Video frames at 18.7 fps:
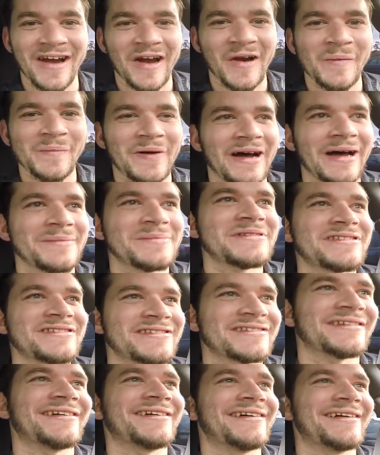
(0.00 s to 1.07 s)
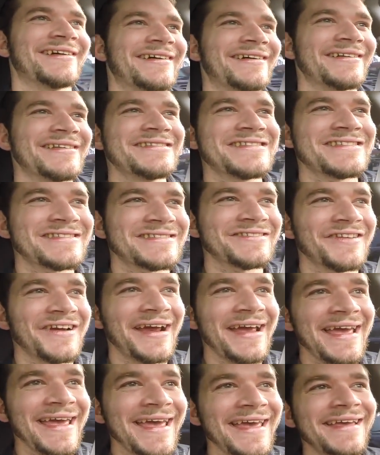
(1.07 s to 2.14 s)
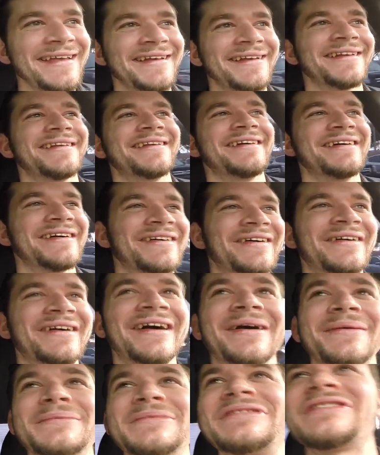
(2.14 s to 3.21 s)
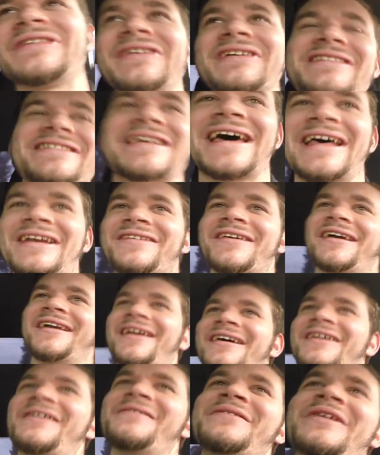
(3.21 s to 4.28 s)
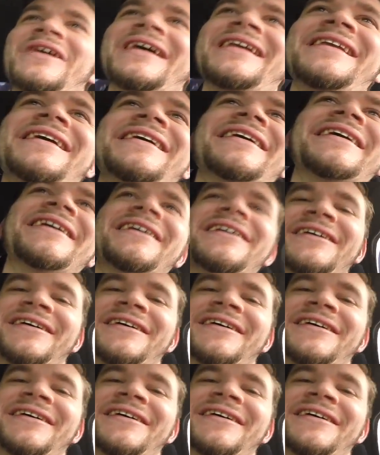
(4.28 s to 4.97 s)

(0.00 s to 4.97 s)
Crackle Pops. Oh, this is great. So excited right now, you have no idea.